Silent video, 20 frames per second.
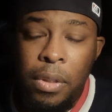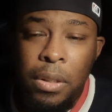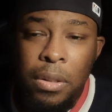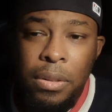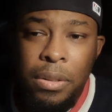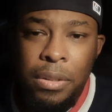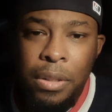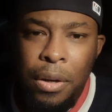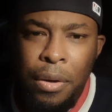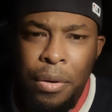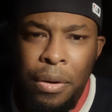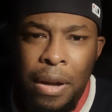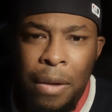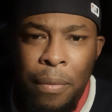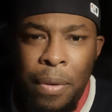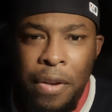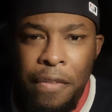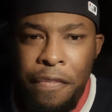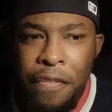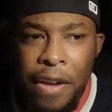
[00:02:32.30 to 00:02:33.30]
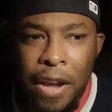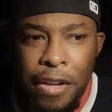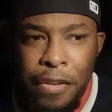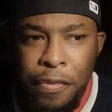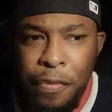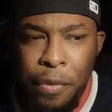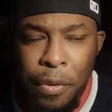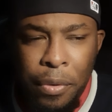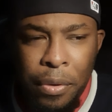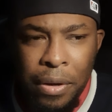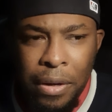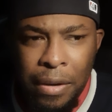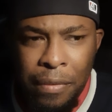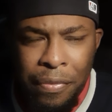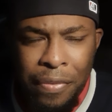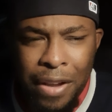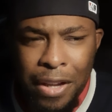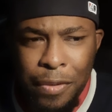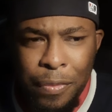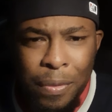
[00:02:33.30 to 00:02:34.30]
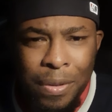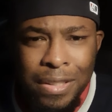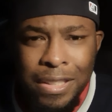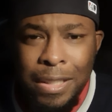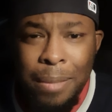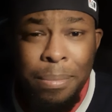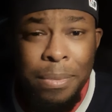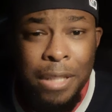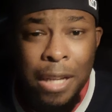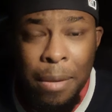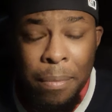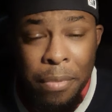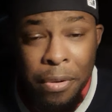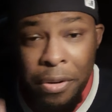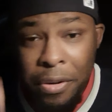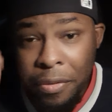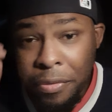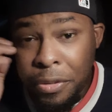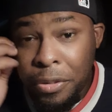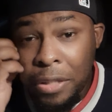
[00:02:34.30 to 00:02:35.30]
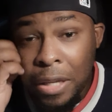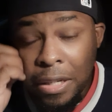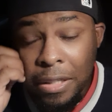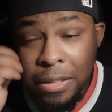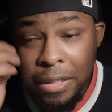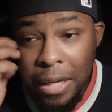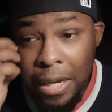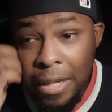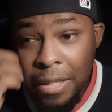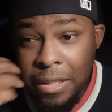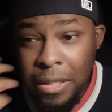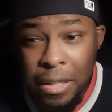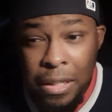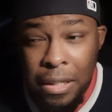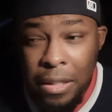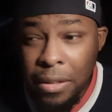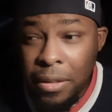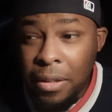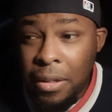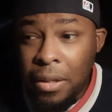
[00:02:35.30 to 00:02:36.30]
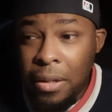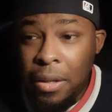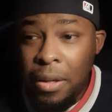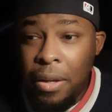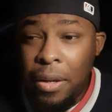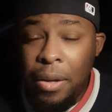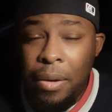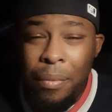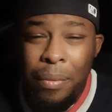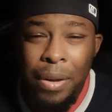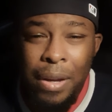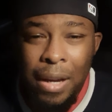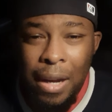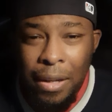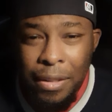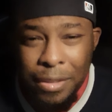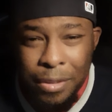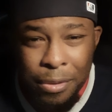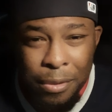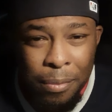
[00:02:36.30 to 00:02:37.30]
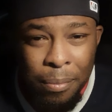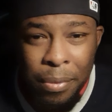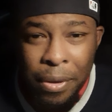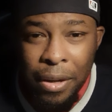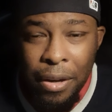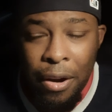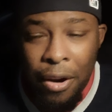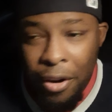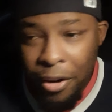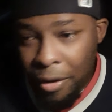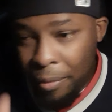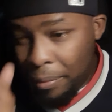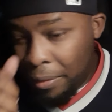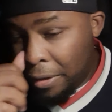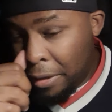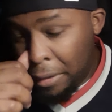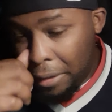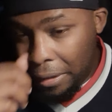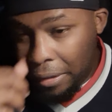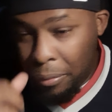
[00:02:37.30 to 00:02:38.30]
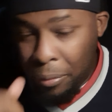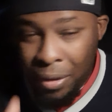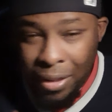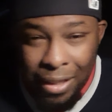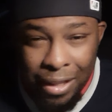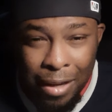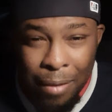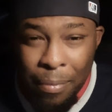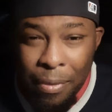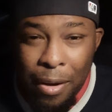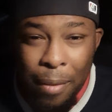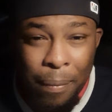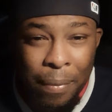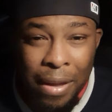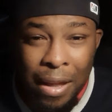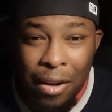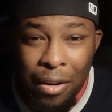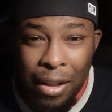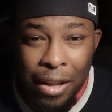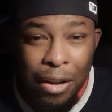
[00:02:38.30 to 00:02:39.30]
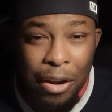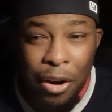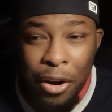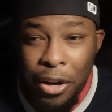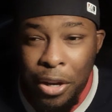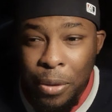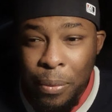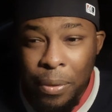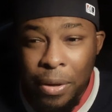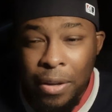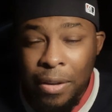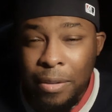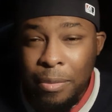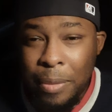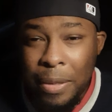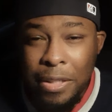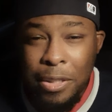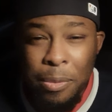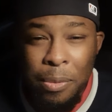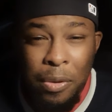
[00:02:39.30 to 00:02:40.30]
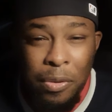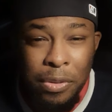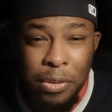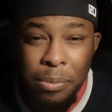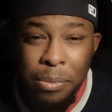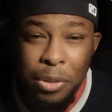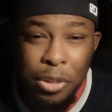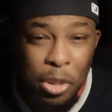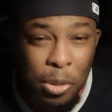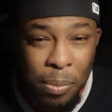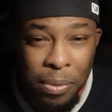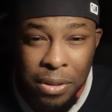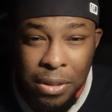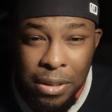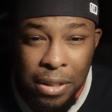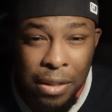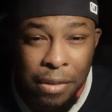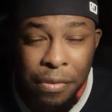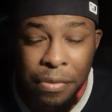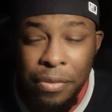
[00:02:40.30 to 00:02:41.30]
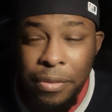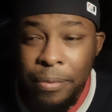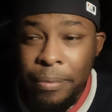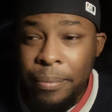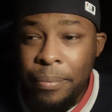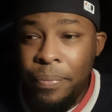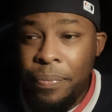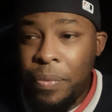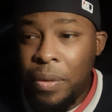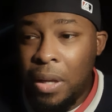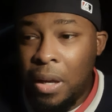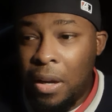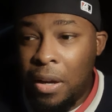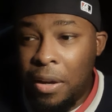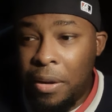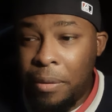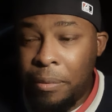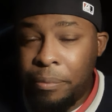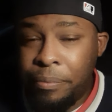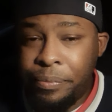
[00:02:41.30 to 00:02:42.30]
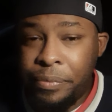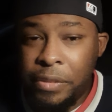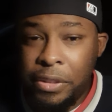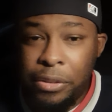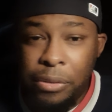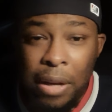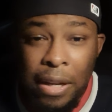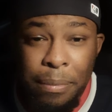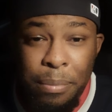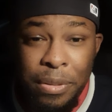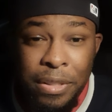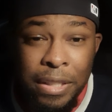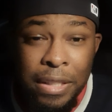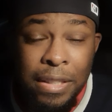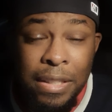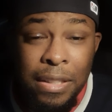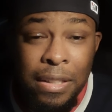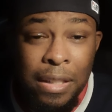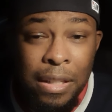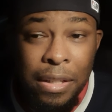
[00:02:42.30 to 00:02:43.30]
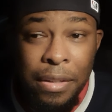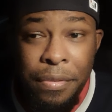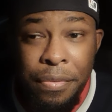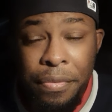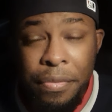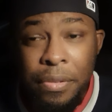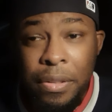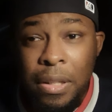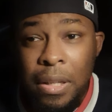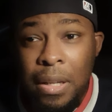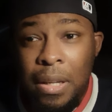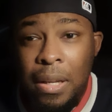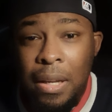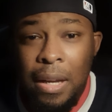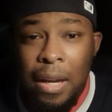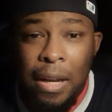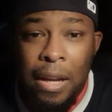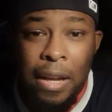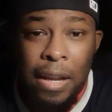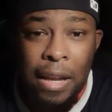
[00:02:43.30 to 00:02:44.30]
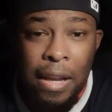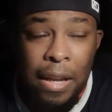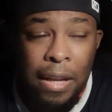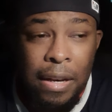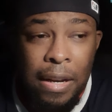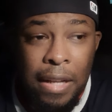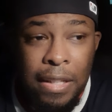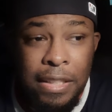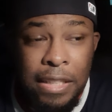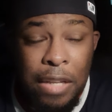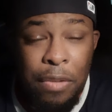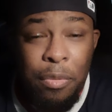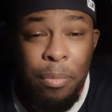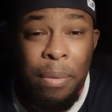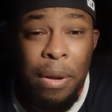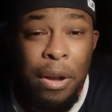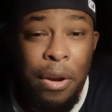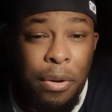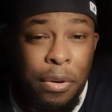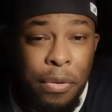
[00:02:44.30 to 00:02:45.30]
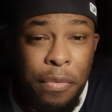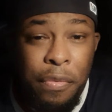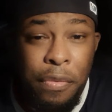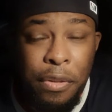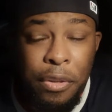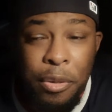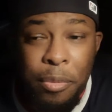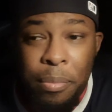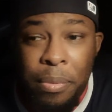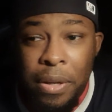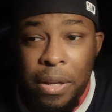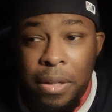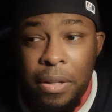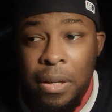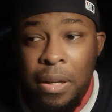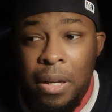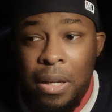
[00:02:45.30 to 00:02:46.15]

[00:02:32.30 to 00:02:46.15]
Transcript: So I want to fast forward September of 2018. We got into a big argument. One thing about me, I don't like arguing, especially over some stupid stuff. So I proceeded to leave, and I stayed with my uncle for a little bit.